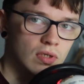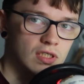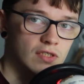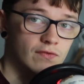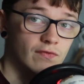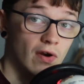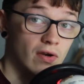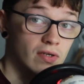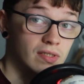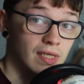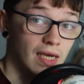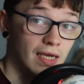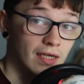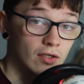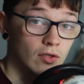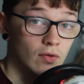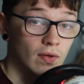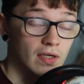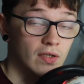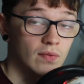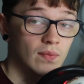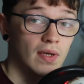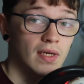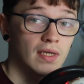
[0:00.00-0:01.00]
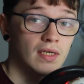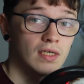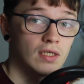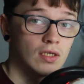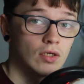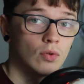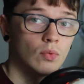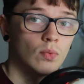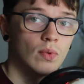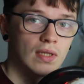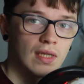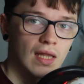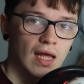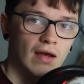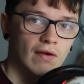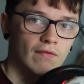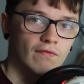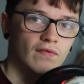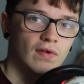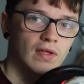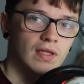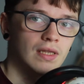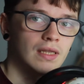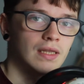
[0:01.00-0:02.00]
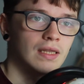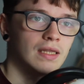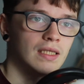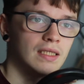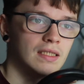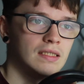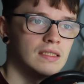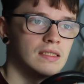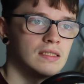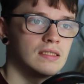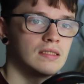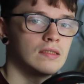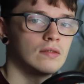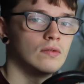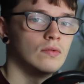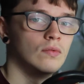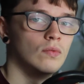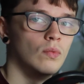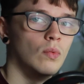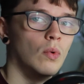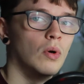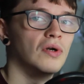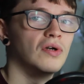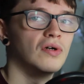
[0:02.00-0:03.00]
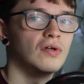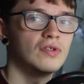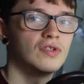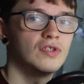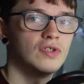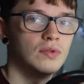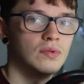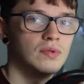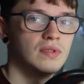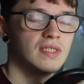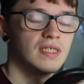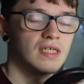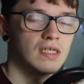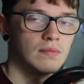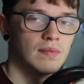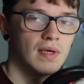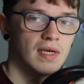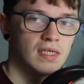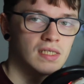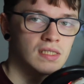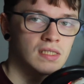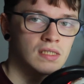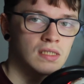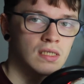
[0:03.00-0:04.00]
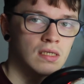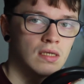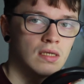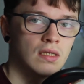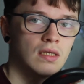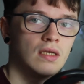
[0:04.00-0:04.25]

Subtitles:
as far as I know anyway, you will have at least one or two TMAs.